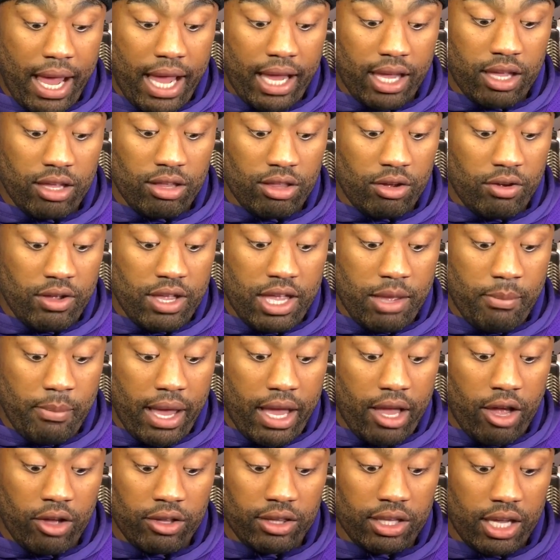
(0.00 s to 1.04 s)
back. You know, he can
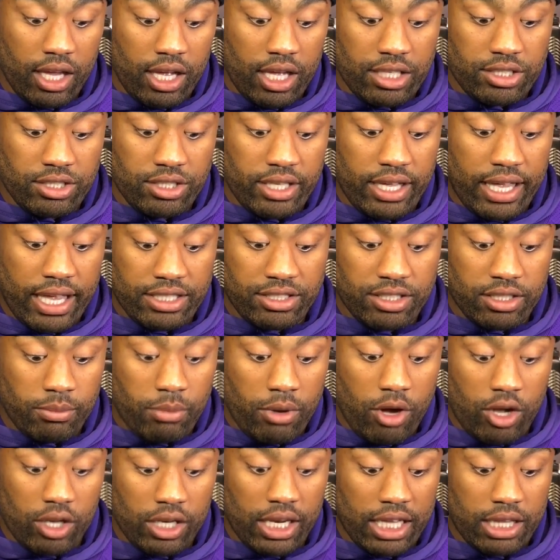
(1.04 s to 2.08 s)
make all the cuts, catch the
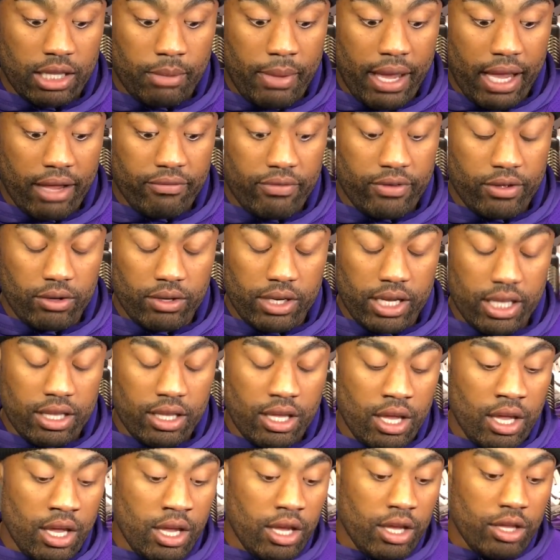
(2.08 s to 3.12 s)
ball out the backfield, and
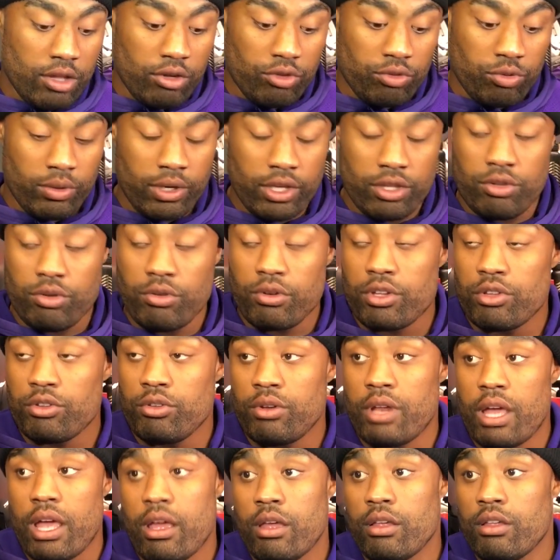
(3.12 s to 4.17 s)
you know, 22 could
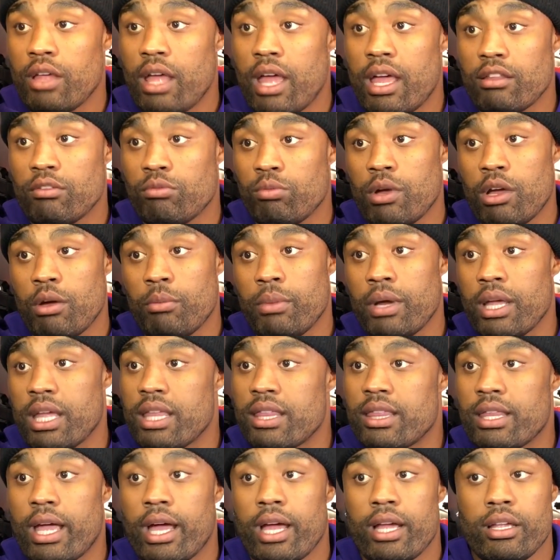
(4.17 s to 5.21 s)
do that as well. But
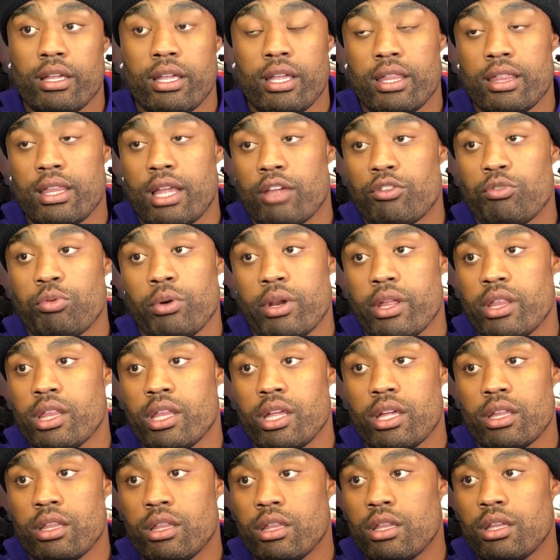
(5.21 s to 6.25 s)
he's not he's not
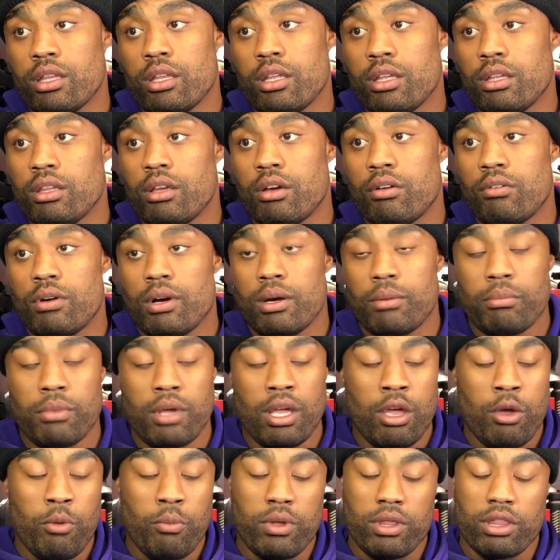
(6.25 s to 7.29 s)
26. You know, um,
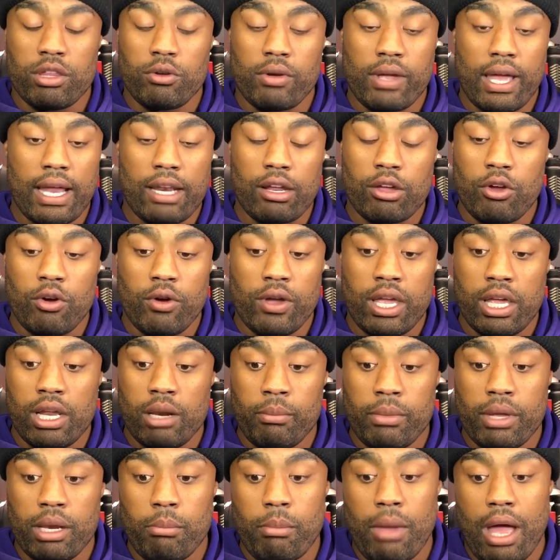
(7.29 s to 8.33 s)
we still got to go hit
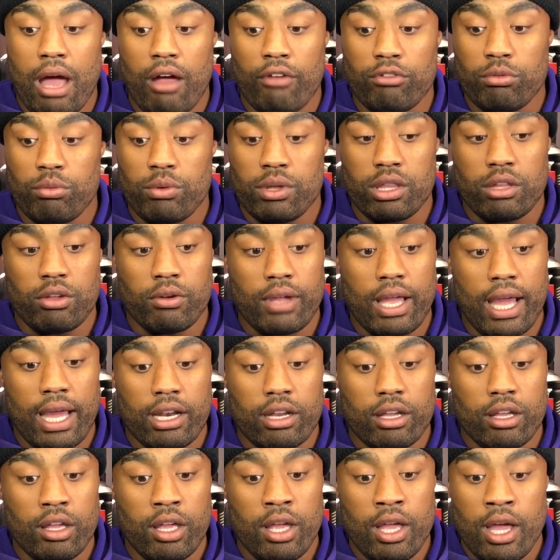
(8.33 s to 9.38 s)
him in the mouth. We still
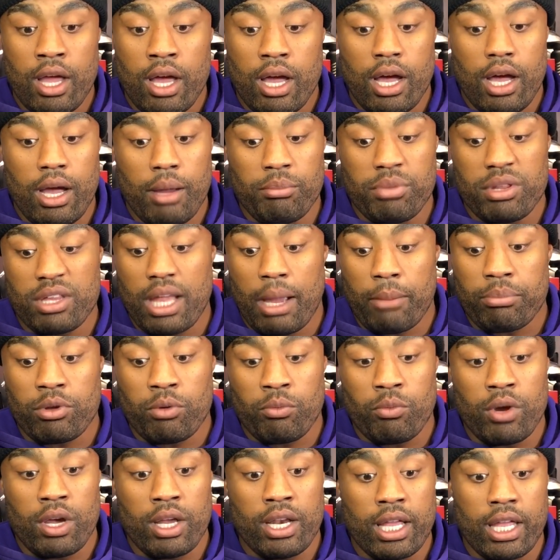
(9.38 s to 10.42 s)
got to um, stop
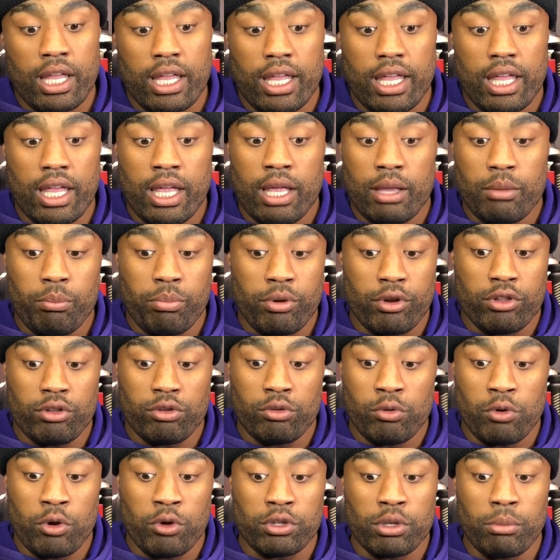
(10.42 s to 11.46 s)
the run and, and,
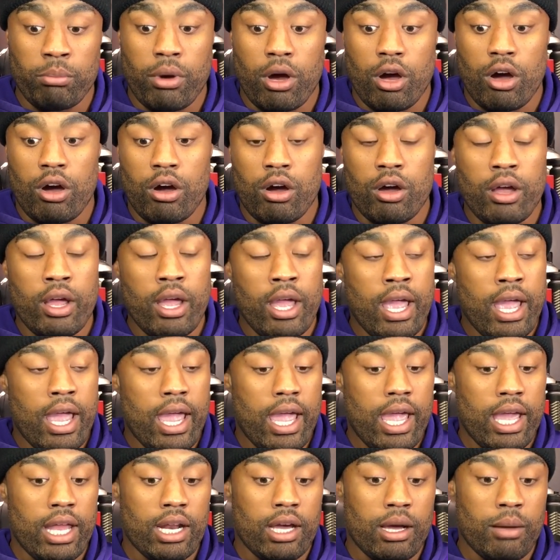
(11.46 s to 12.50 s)
pursue on the ball.
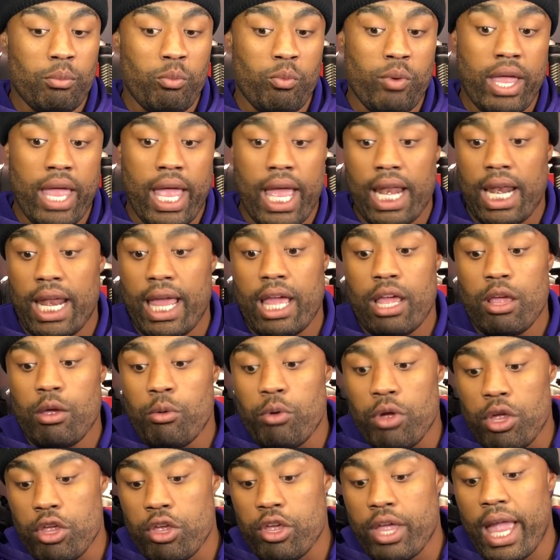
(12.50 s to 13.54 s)
And um, we can't let
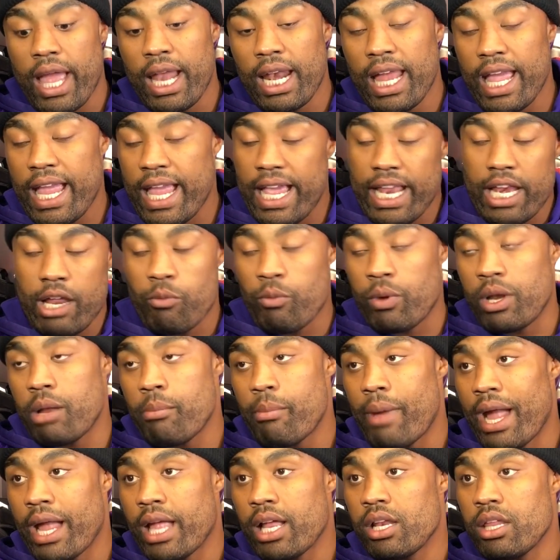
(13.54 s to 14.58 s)
we, you can't let any
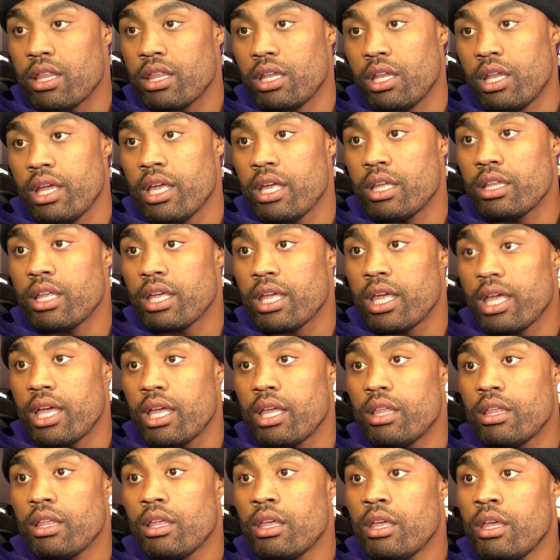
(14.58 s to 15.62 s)
running back in this league to
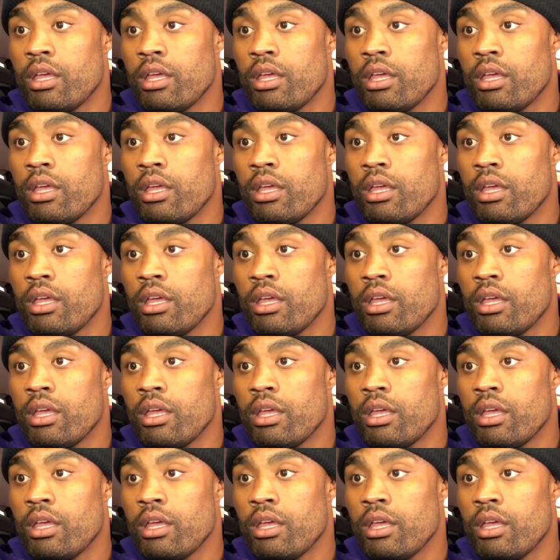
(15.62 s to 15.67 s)
get